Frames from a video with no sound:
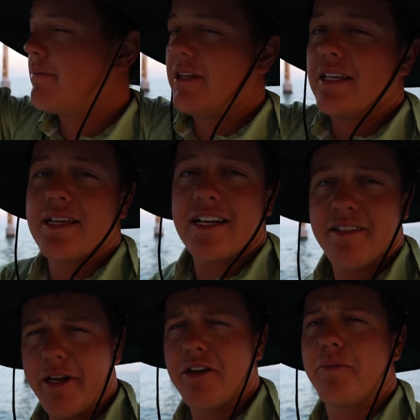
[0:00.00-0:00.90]
I mean, these guys
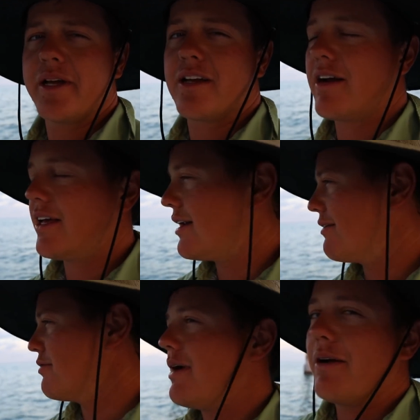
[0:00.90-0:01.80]
have been here a week already.
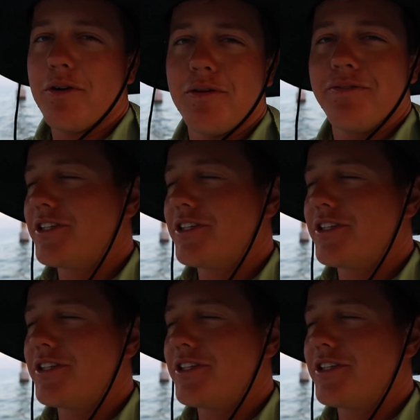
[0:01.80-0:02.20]
Never mind, we're going